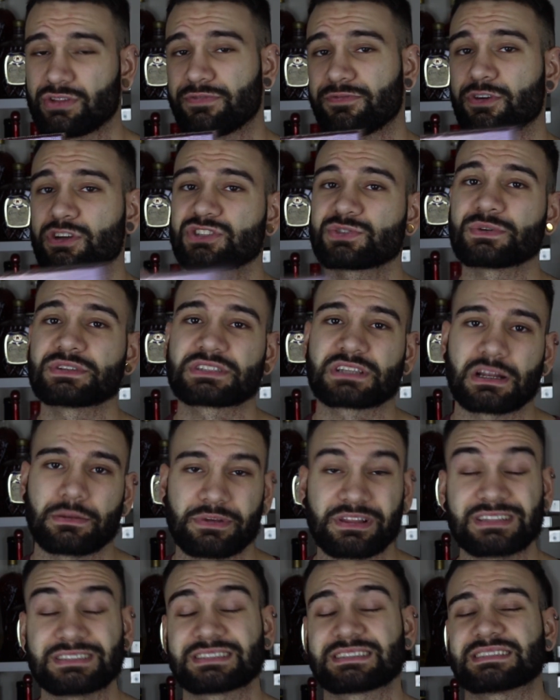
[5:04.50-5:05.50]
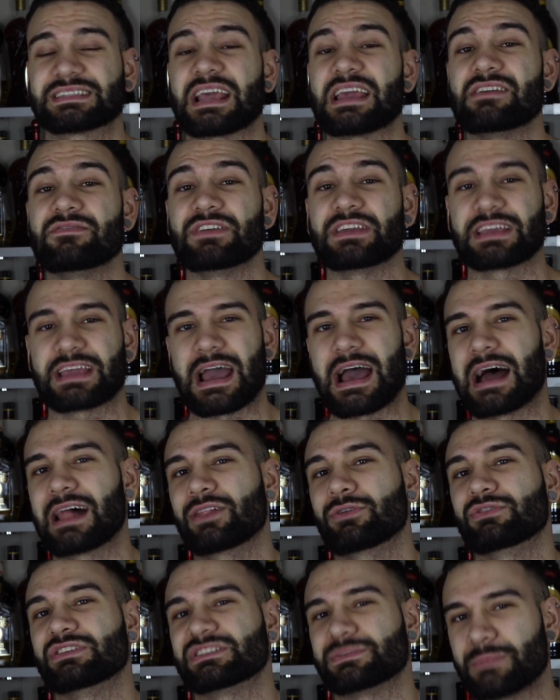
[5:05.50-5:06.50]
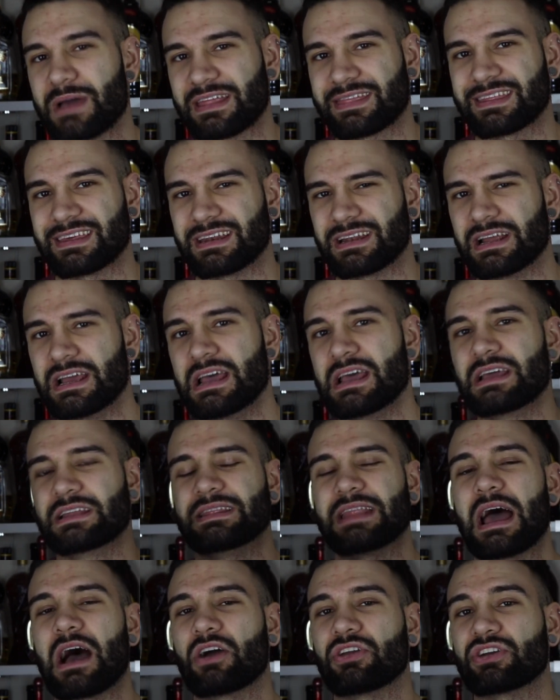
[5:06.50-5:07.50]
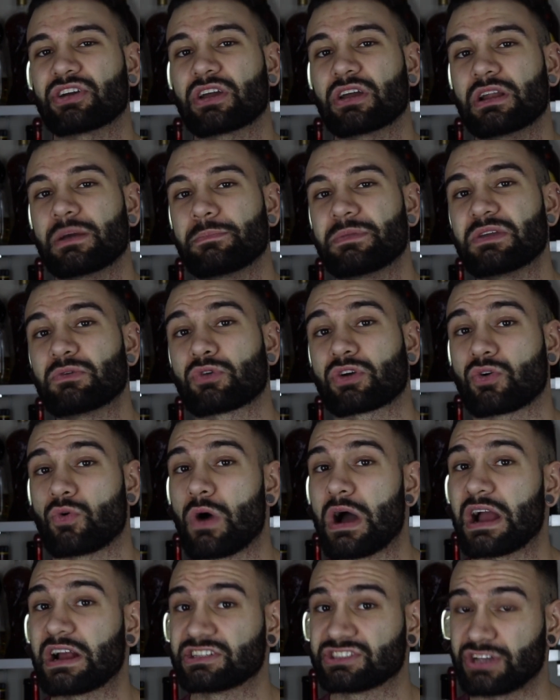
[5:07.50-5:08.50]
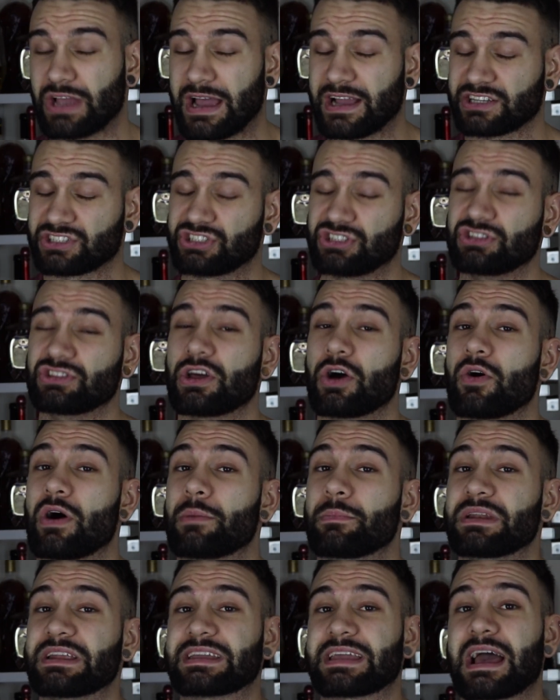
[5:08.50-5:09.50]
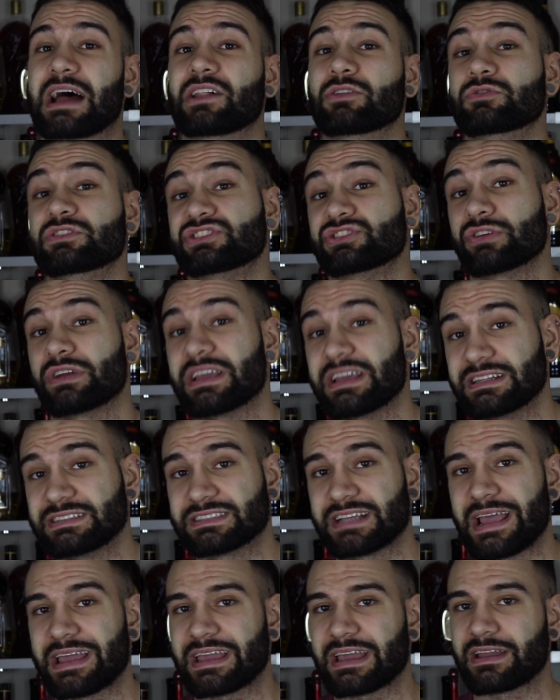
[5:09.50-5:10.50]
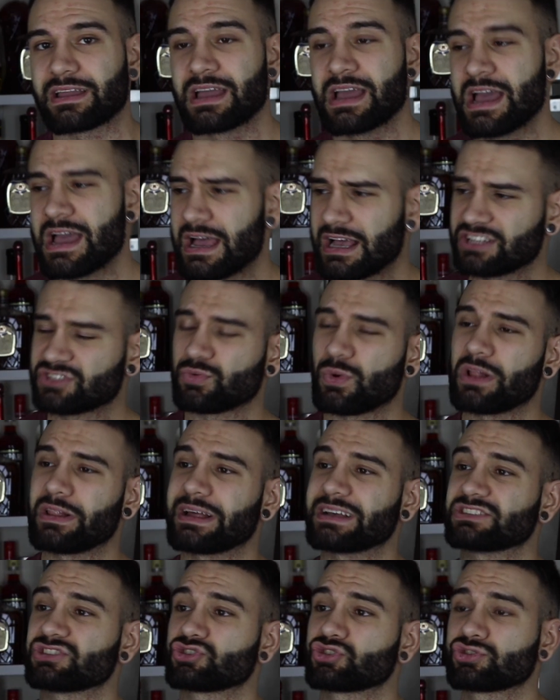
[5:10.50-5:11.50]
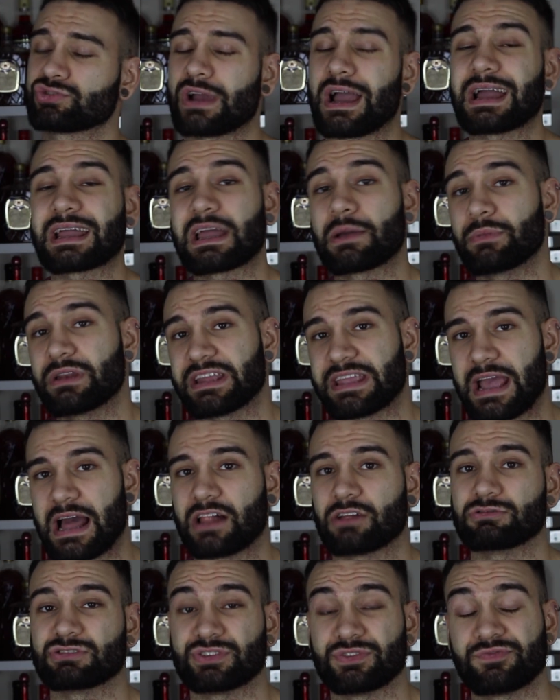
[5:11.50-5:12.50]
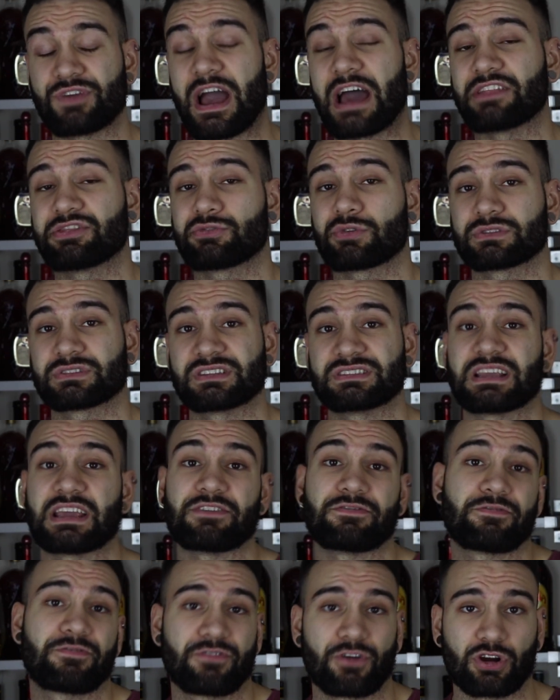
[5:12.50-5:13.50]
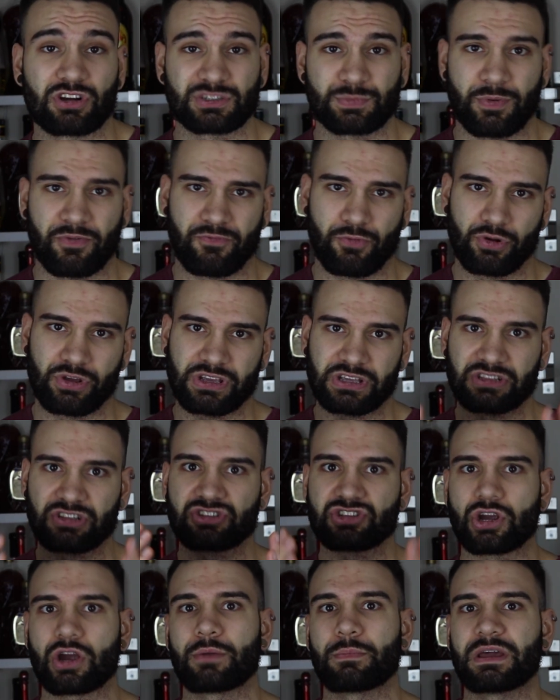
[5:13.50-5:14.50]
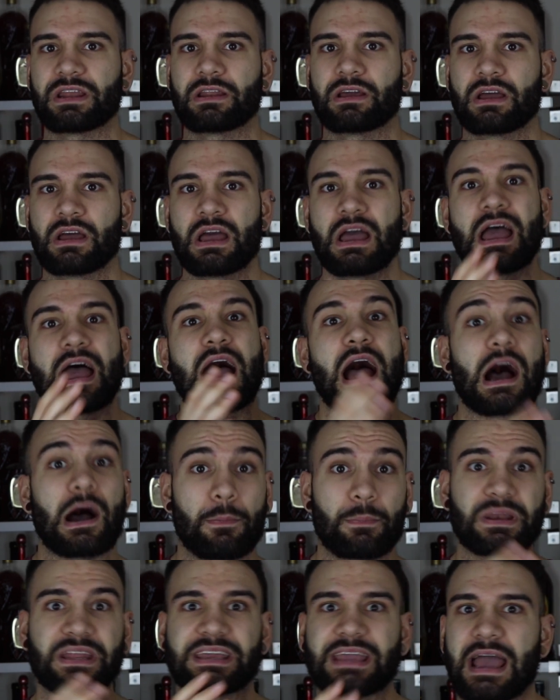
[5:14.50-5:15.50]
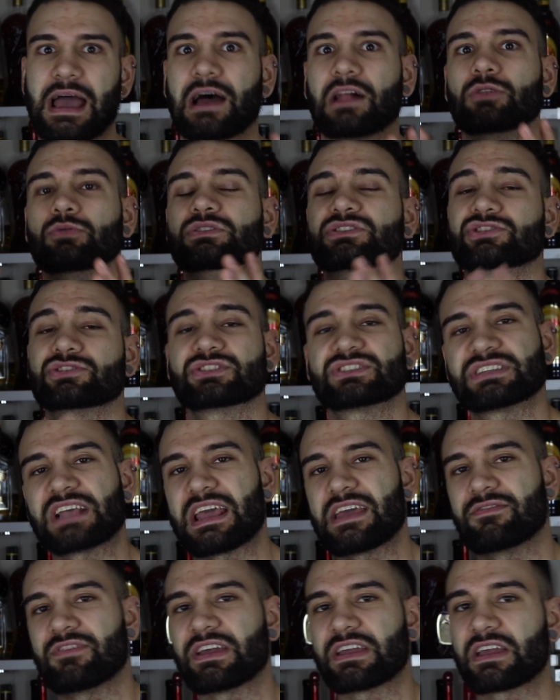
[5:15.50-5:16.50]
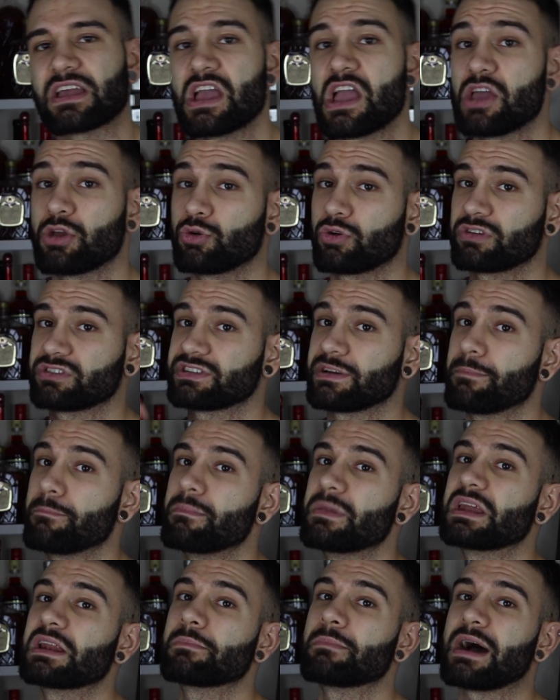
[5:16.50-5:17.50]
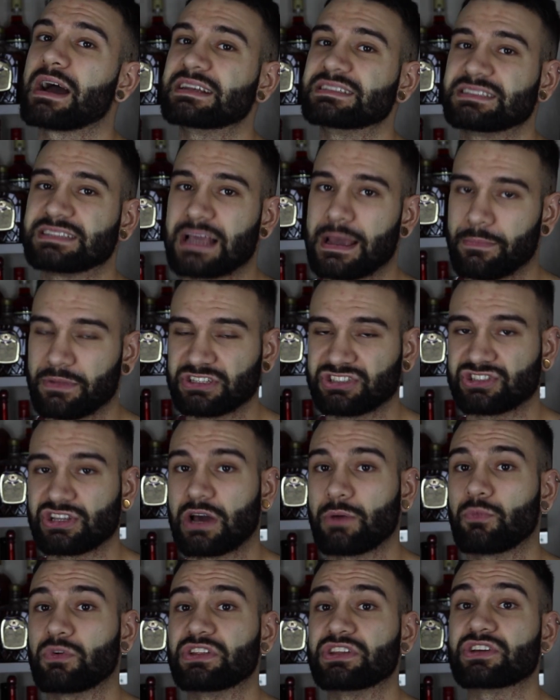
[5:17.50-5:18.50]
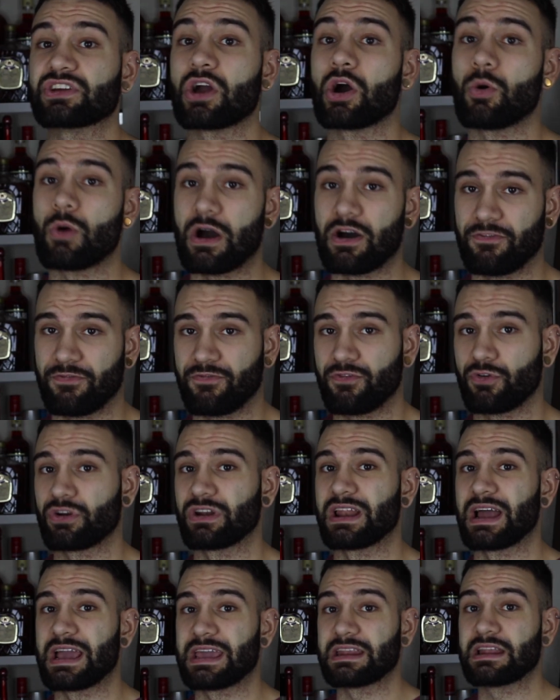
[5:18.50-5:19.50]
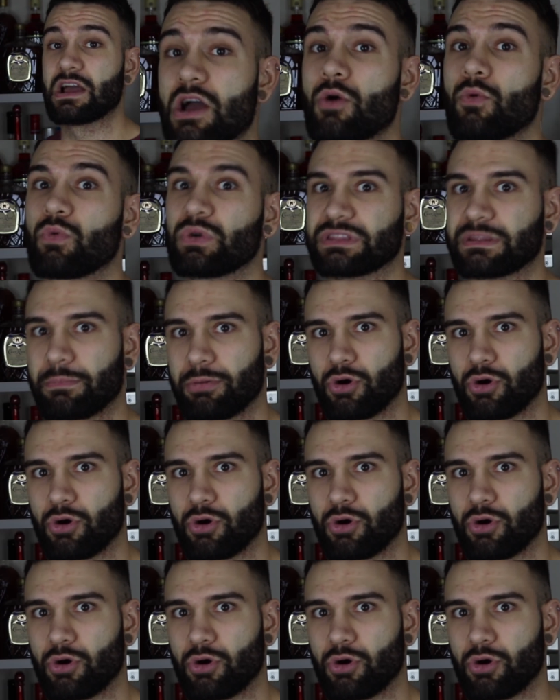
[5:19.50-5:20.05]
So the first one's gonna be the saving calories method. Now you're gonna be required to actually know how many calories you're intaking, as well as track how many calories you've had throughout the day first before you can determine how many calories you're saving in order to minimize damage done when you go out for a night with the